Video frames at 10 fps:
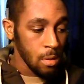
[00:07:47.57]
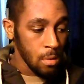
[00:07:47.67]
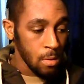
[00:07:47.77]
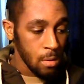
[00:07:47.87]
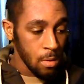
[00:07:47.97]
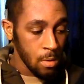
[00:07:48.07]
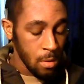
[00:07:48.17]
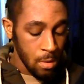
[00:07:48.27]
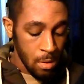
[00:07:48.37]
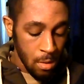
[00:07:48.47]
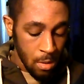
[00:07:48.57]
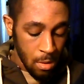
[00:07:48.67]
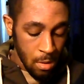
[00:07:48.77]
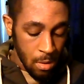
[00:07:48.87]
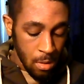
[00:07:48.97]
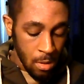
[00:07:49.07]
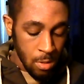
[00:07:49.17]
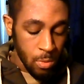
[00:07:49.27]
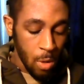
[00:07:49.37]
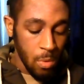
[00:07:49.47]
You know?
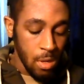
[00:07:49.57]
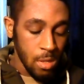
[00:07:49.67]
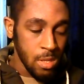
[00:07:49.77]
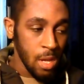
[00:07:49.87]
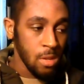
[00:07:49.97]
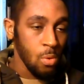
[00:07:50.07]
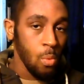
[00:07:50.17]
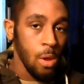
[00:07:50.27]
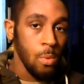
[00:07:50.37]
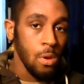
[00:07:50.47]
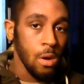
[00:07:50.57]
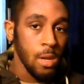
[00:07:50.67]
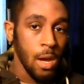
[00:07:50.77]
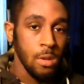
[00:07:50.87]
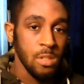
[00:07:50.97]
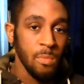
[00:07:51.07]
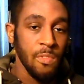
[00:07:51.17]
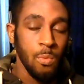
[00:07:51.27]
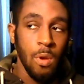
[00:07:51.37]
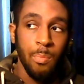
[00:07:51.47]
That's why we content the way we are now.
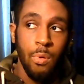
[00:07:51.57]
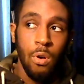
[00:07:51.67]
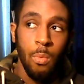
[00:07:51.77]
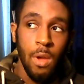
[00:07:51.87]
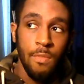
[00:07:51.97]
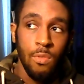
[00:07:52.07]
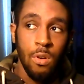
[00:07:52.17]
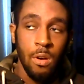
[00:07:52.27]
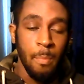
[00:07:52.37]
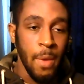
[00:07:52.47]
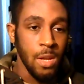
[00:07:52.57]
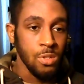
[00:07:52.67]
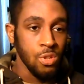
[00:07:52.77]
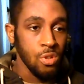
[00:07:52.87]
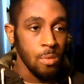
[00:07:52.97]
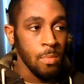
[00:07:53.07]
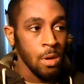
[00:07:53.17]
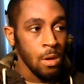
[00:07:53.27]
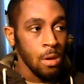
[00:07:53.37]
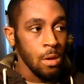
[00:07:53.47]
Some of us, we're poor, we haven't got a major
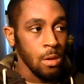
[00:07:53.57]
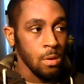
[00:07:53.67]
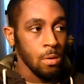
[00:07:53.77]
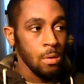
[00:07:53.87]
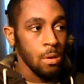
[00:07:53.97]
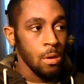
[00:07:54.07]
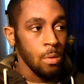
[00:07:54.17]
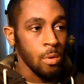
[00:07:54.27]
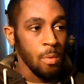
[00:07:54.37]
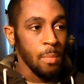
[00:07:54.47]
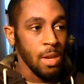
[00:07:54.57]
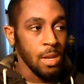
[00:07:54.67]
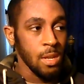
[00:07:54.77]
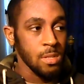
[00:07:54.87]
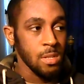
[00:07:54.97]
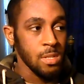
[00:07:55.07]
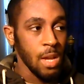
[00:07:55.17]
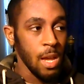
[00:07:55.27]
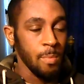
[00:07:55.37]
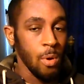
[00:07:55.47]
job, you know. We're not making it in
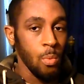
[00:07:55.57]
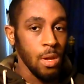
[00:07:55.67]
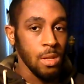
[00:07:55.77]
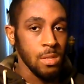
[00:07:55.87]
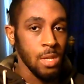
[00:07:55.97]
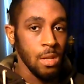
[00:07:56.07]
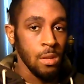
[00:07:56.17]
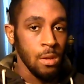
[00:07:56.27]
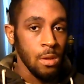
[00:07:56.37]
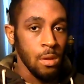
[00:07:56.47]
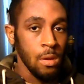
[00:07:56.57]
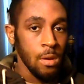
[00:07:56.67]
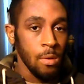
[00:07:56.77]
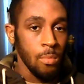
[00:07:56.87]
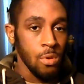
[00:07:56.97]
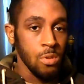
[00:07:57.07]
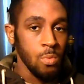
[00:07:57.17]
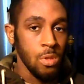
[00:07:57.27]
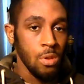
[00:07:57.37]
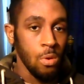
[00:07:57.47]
society, but we're content.
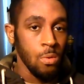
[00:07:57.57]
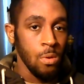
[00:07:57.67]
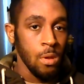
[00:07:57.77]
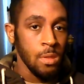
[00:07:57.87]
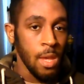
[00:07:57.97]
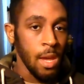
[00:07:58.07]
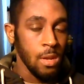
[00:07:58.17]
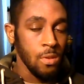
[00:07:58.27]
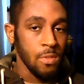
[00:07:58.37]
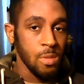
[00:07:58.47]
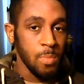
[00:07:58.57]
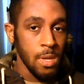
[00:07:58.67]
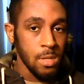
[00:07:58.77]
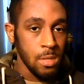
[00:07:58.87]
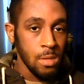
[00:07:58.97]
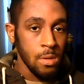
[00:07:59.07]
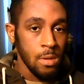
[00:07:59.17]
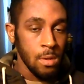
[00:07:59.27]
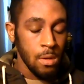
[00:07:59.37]
Because we know the end of this place.